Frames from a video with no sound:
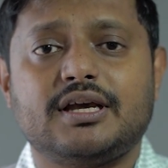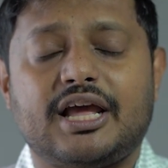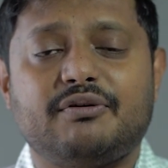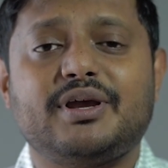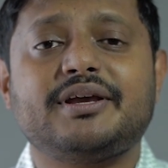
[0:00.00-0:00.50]

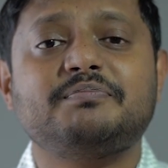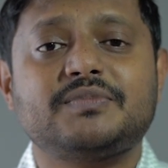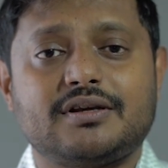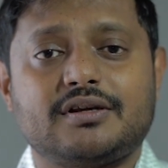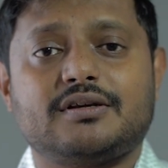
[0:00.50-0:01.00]
Anyway,
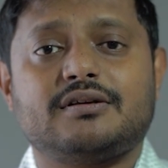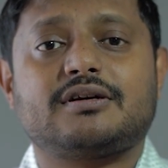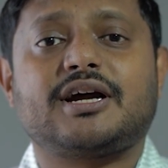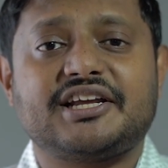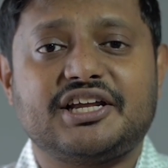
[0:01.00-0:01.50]

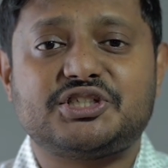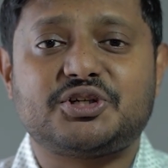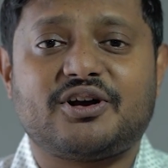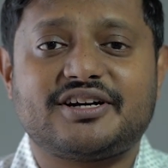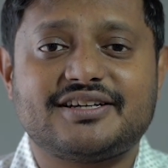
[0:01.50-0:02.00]
cutting it
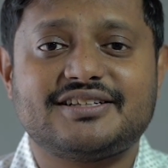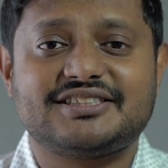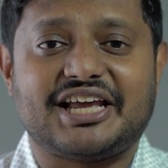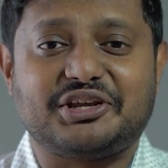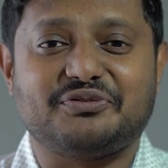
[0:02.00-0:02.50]
short,
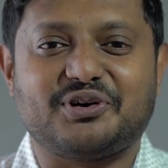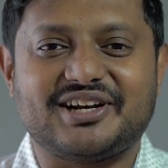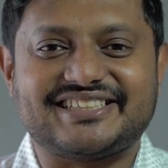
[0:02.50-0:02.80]
thank you for